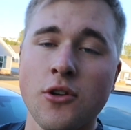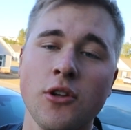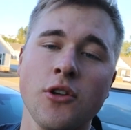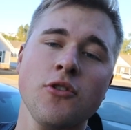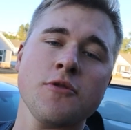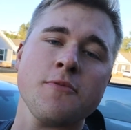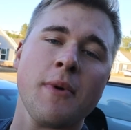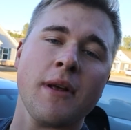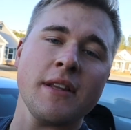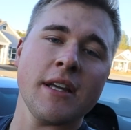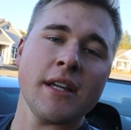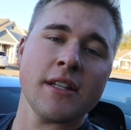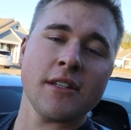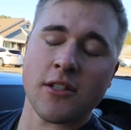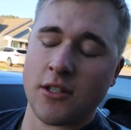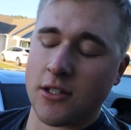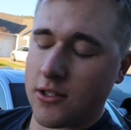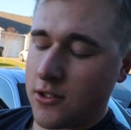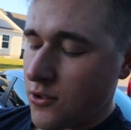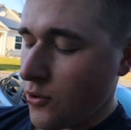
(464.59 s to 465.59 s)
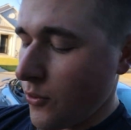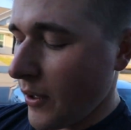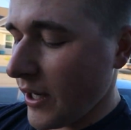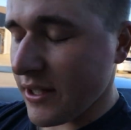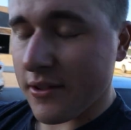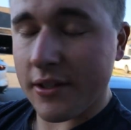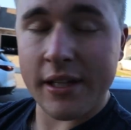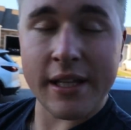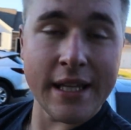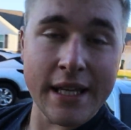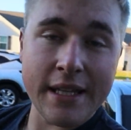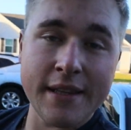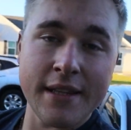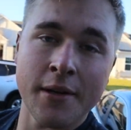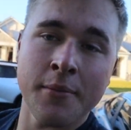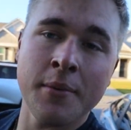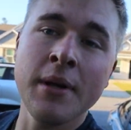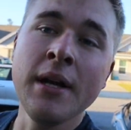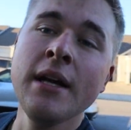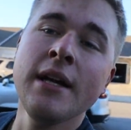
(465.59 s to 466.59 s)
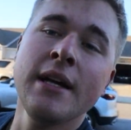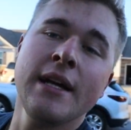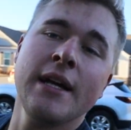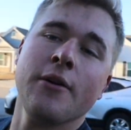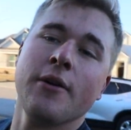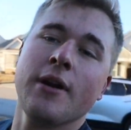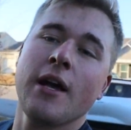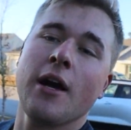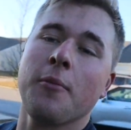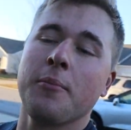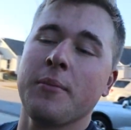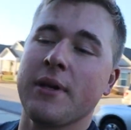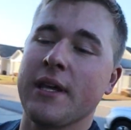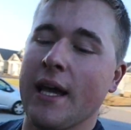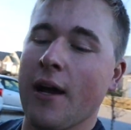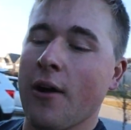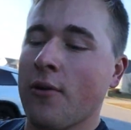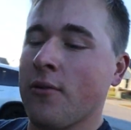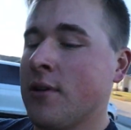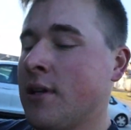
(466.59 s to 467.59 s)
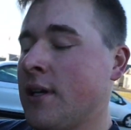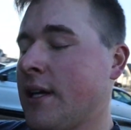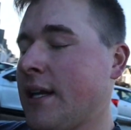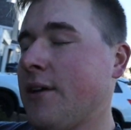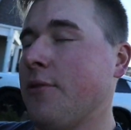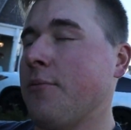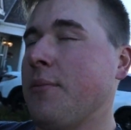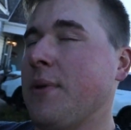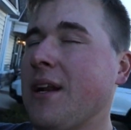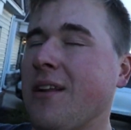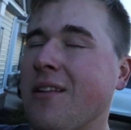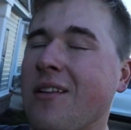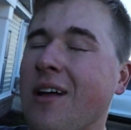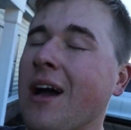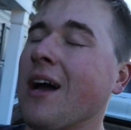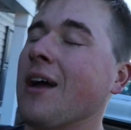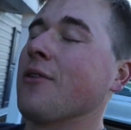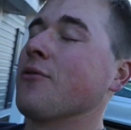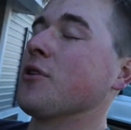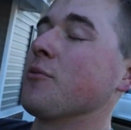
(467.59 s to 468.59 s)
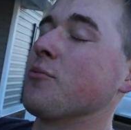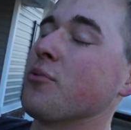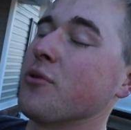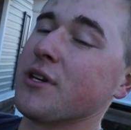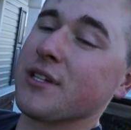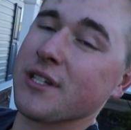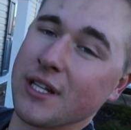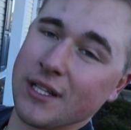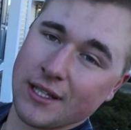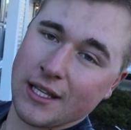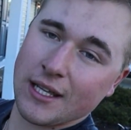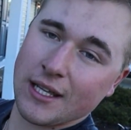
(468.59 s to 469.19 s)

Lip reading: you can use my link to directly get them, and it would help me out, and it would mean a lot. I really appreciate